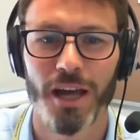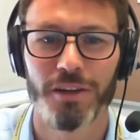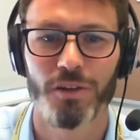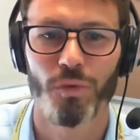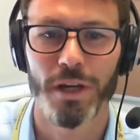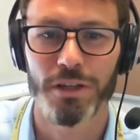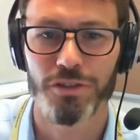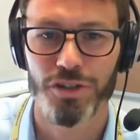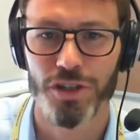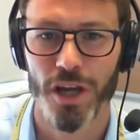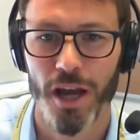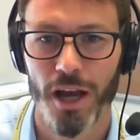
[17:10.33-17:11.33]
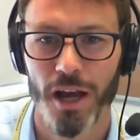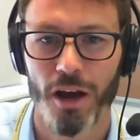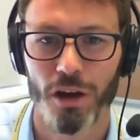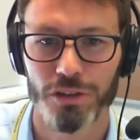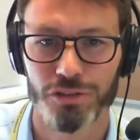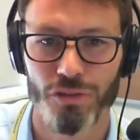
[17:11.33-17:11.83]
under which
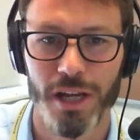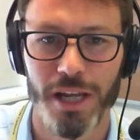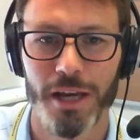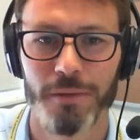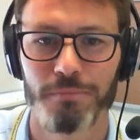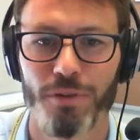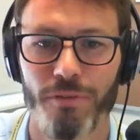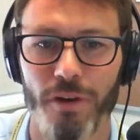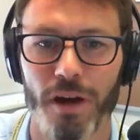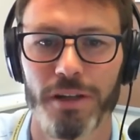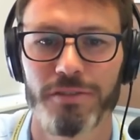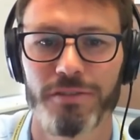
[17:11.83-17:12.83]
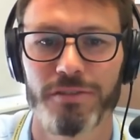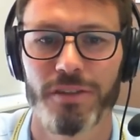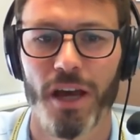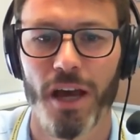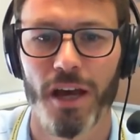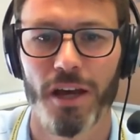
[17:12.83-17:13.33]
Australia
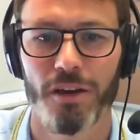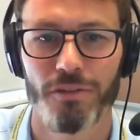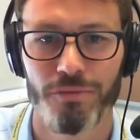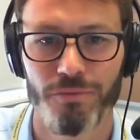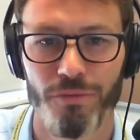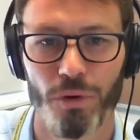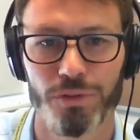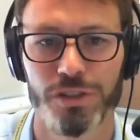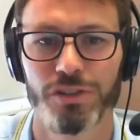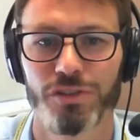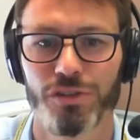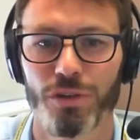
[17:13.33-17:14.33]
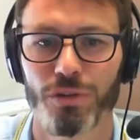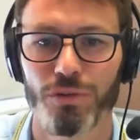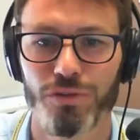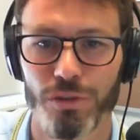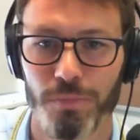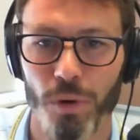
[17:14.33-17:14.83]
provides forces to
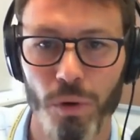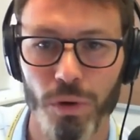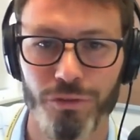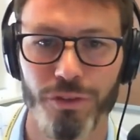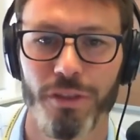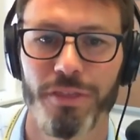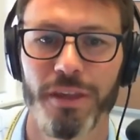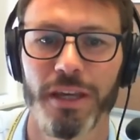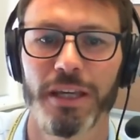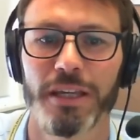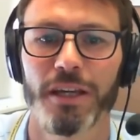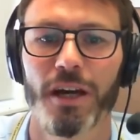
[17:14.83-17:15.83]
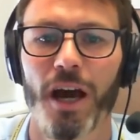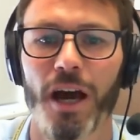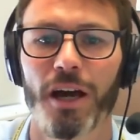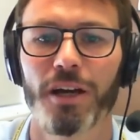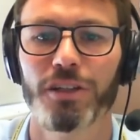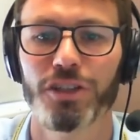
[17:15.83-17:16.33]
support the
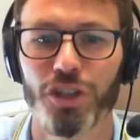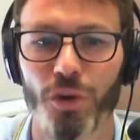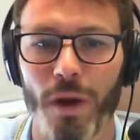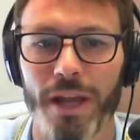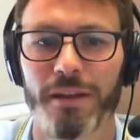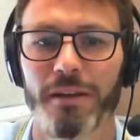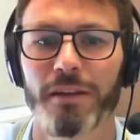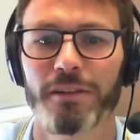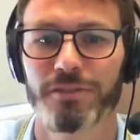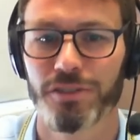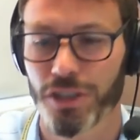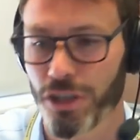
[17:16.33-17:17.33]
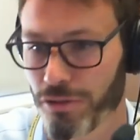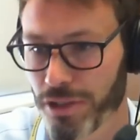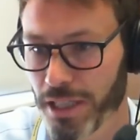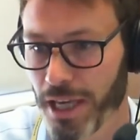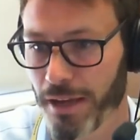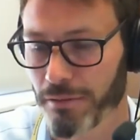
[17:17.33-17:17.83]
UN
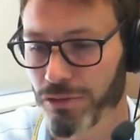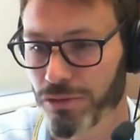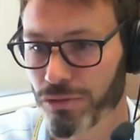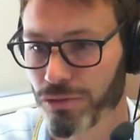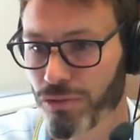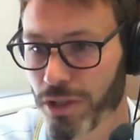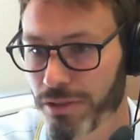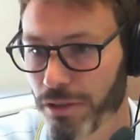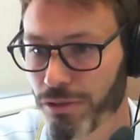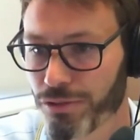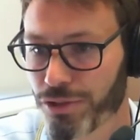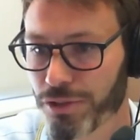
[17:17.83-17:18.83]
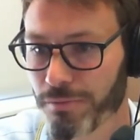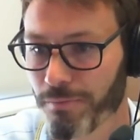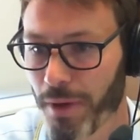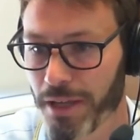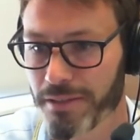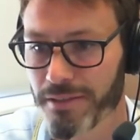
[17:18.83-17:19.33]
Security Council
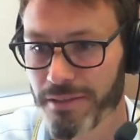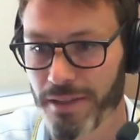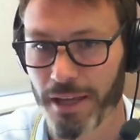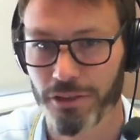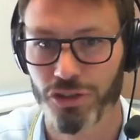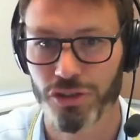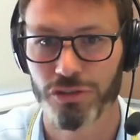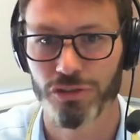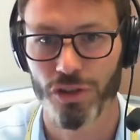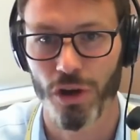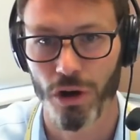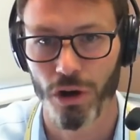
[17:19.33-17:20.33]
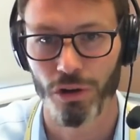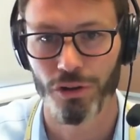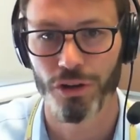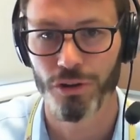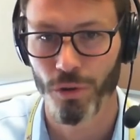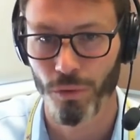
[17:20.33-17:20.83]
resolution-based sanctions
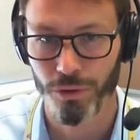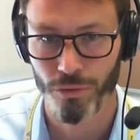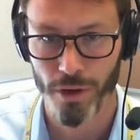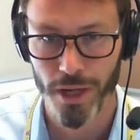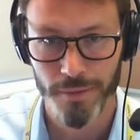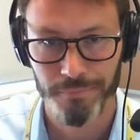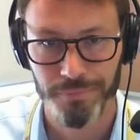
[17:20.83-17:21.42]
on North Korea.